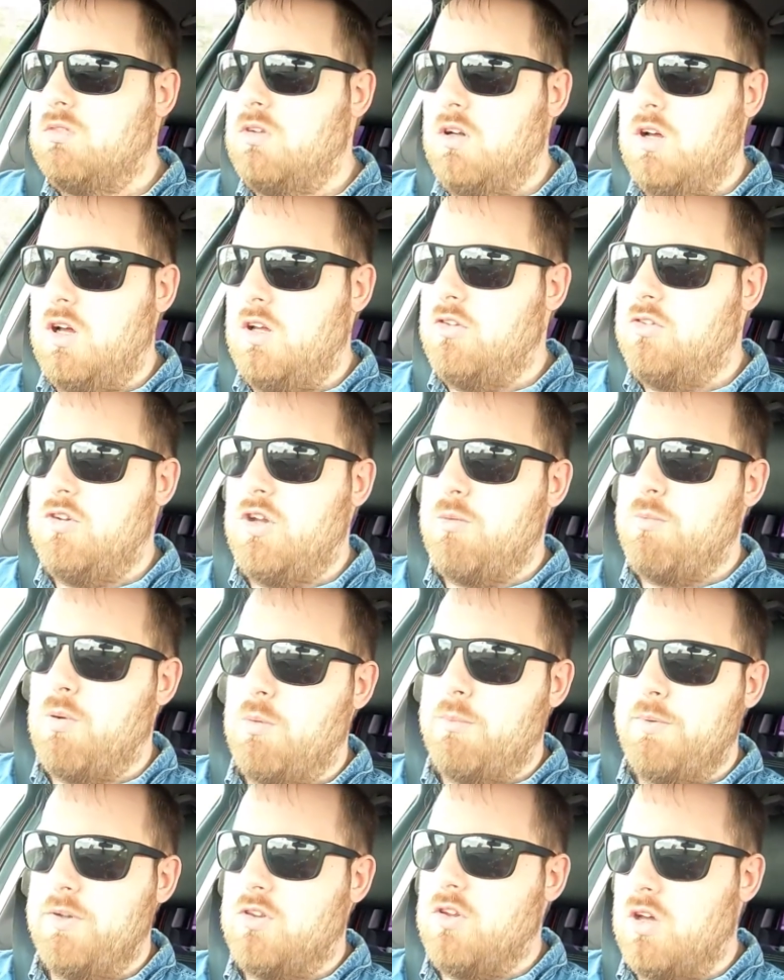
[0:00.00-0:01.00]
There's no
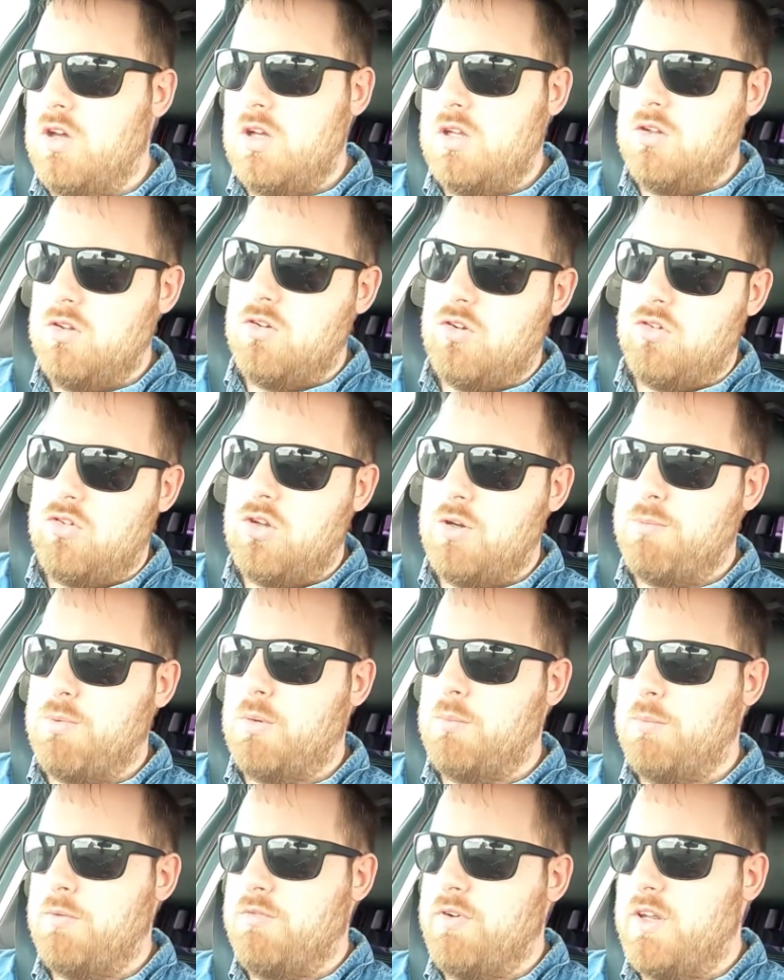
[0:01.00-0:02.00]
problem with turns. There's no
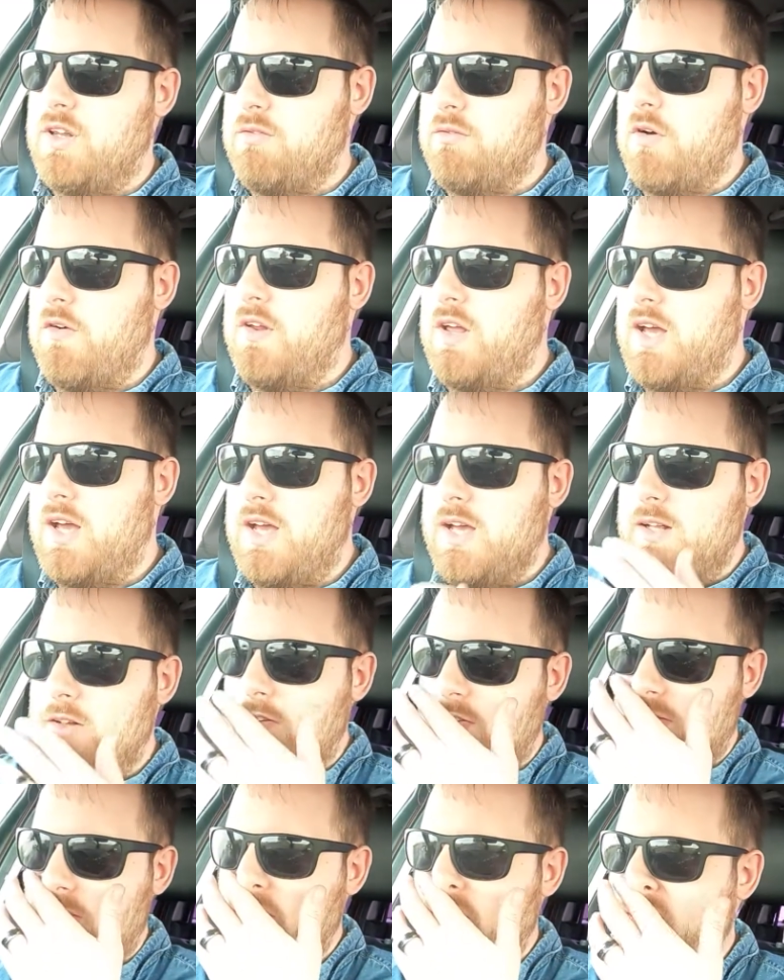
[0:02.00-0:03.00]
problem with reading the road ahead.
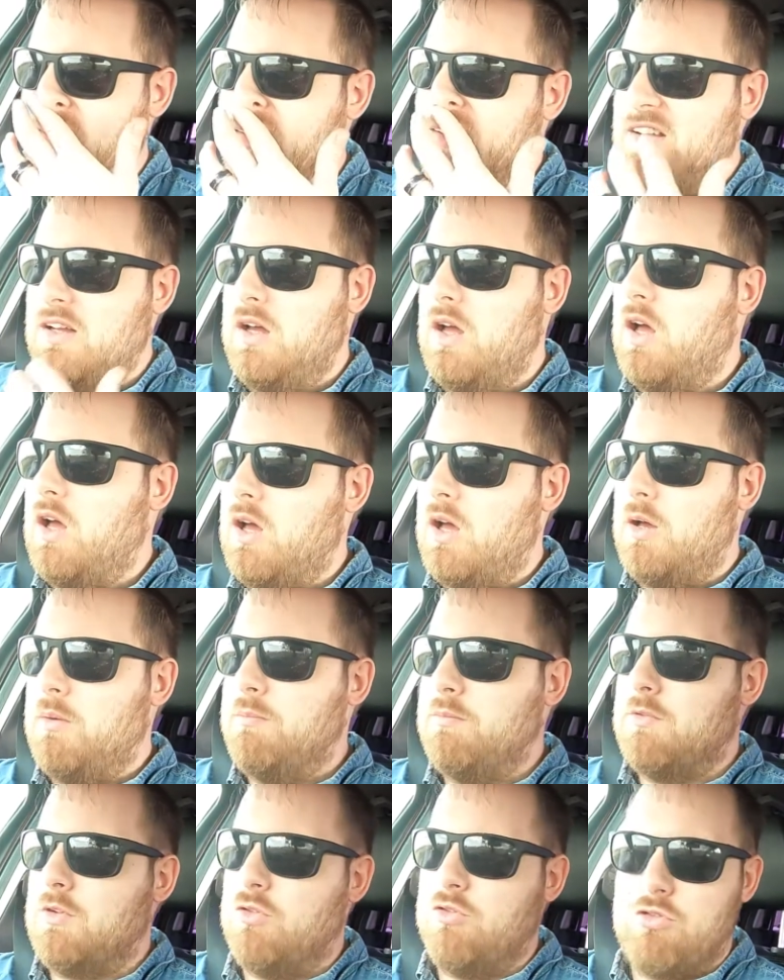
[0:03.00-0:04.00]

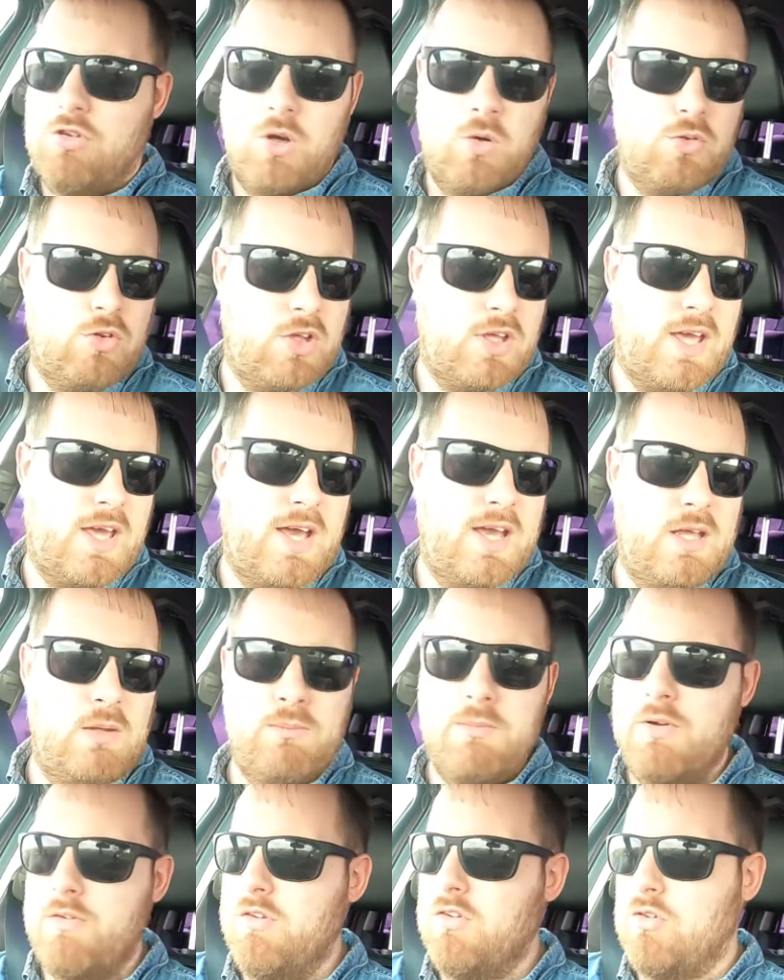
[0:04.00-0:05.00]
Control's okay.
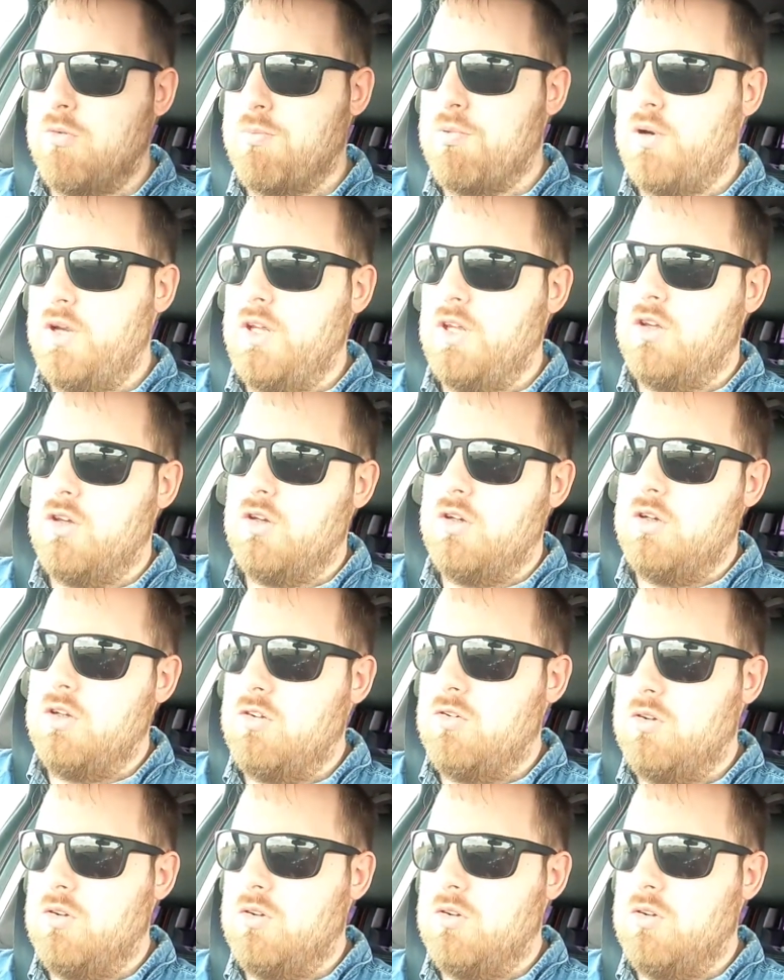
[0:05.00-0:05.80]
Mirrors are pretty good.